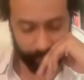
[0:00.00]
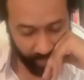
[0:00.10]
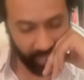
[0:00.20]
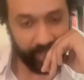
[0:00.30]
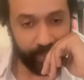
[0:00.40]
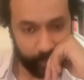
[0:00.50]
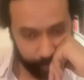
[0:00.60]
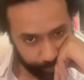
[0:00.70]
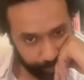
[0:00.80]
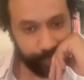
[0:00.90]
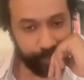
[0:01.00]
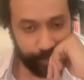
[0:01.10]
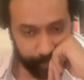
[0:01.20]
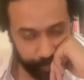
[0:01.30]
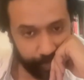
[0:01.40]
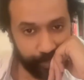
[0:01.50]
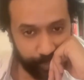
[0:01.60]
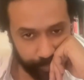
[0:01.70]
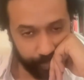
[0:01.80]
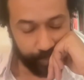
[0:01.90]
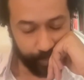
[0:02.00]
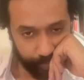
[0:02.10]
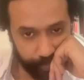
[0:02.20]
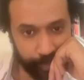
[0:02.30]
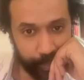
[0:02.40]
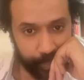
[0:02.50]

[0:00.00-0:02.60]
I think that there's an intuitive,